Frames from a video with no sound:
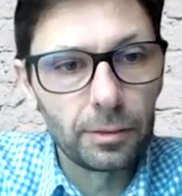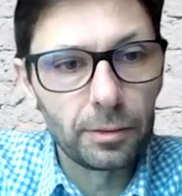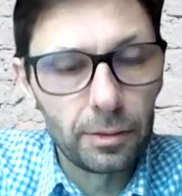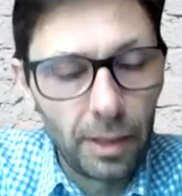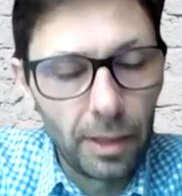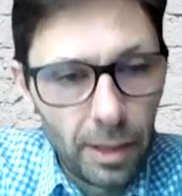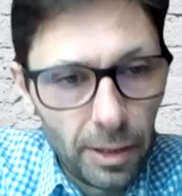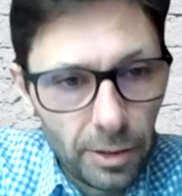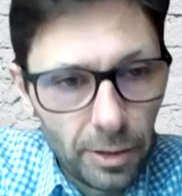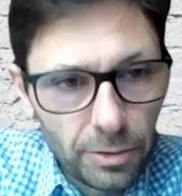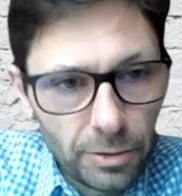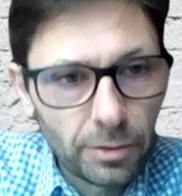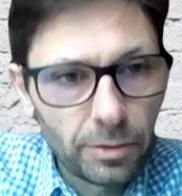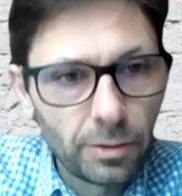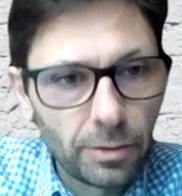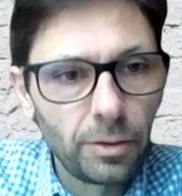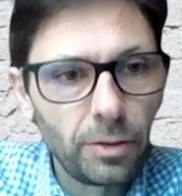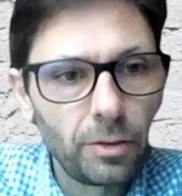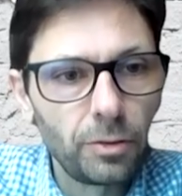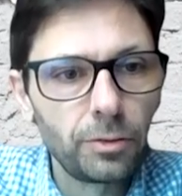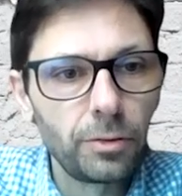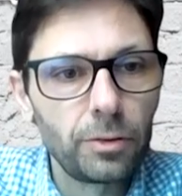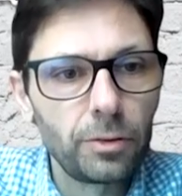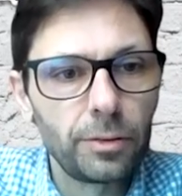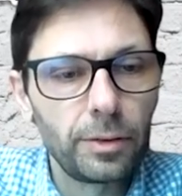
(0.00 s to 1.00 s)

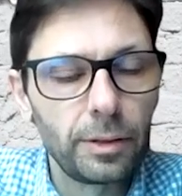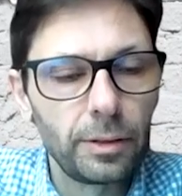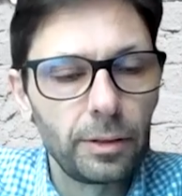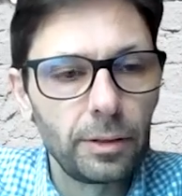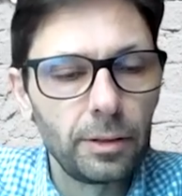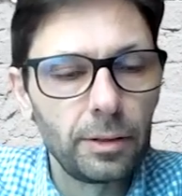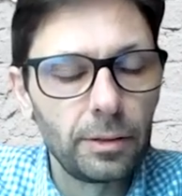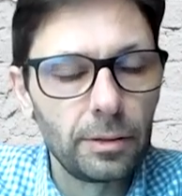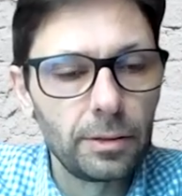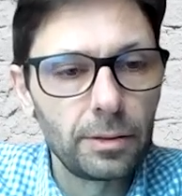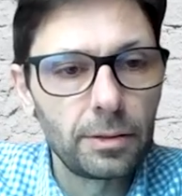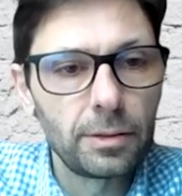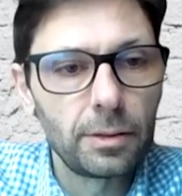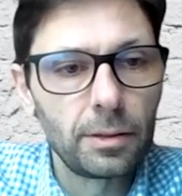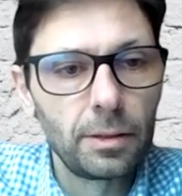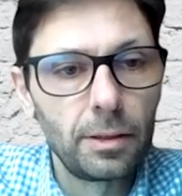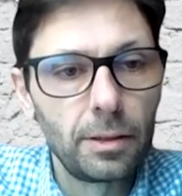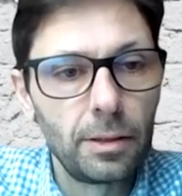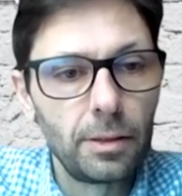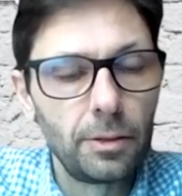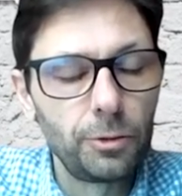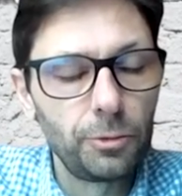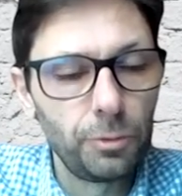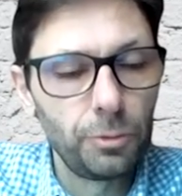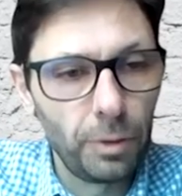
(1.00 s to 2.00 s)
national authorities
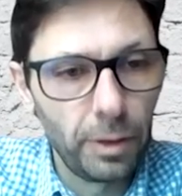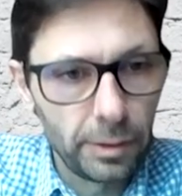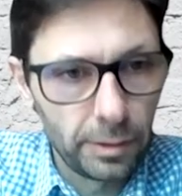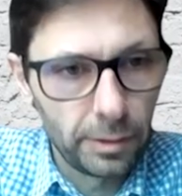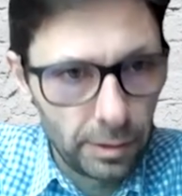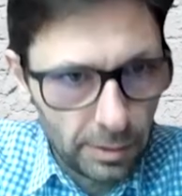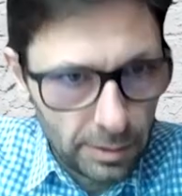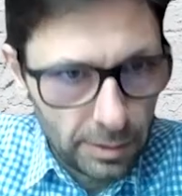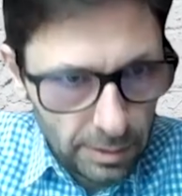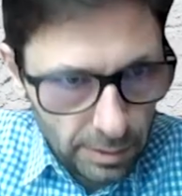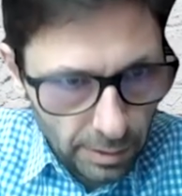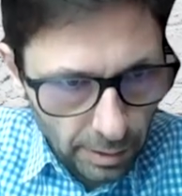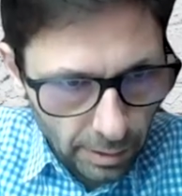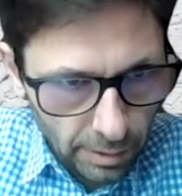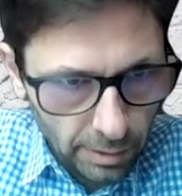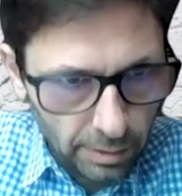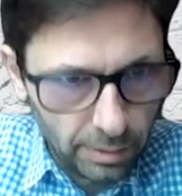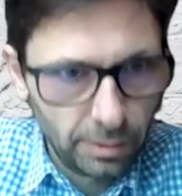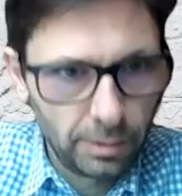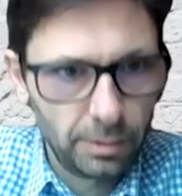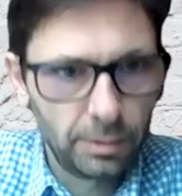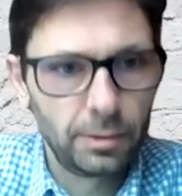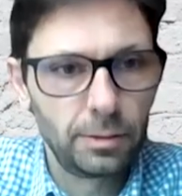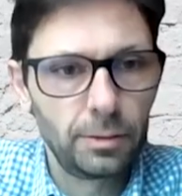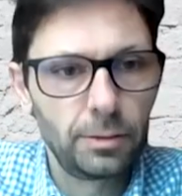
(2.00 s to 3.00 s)
to
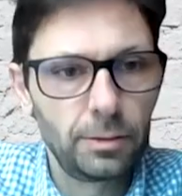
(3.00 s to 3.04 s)
understand,